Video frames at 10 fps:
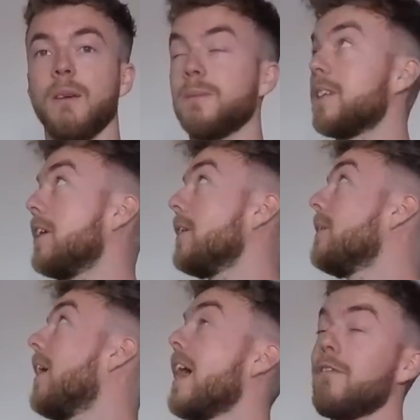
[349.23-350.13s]
so
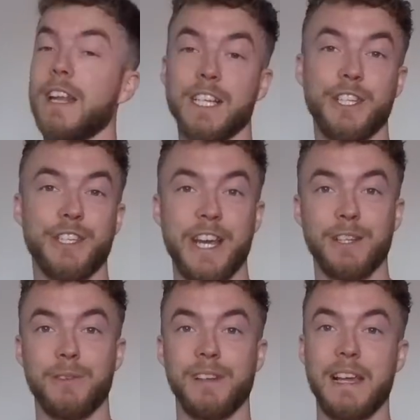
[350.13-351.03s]
I haven't actually checked
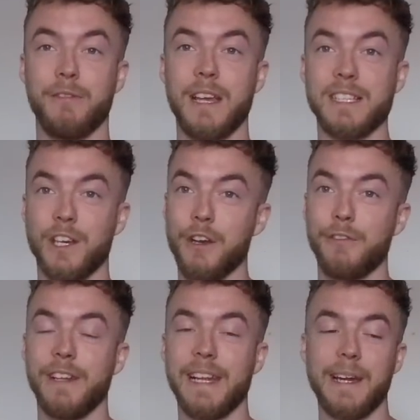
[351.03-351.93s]
with the level yet, so
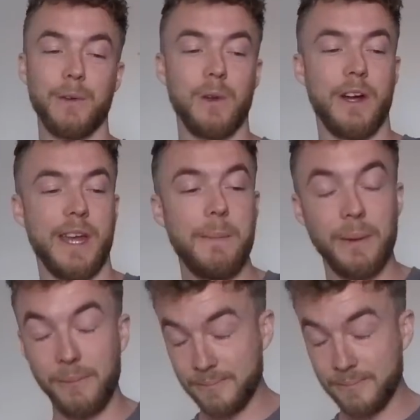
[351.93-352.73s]
hopefully they all line up.